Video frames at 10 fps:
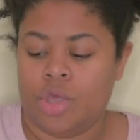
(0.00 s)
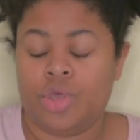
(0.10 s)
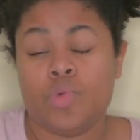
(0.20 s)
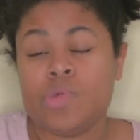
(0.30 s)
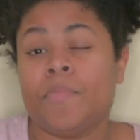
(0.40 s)

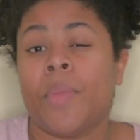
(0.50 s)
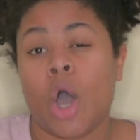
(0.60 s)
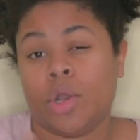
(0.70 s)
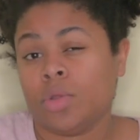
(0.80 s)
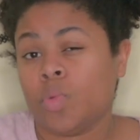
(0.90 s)
use
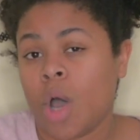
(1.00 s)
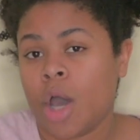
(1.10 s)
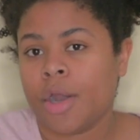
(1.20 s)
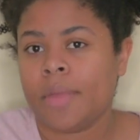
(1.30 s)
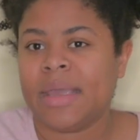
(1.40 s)
bottled
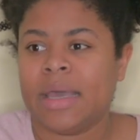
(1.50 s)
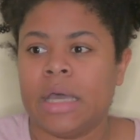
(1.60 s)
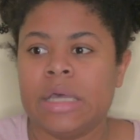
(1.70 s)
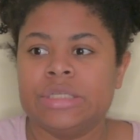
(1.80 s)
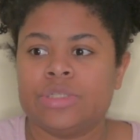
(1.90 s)
water
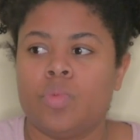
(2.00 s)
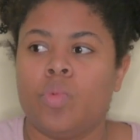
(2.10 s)
because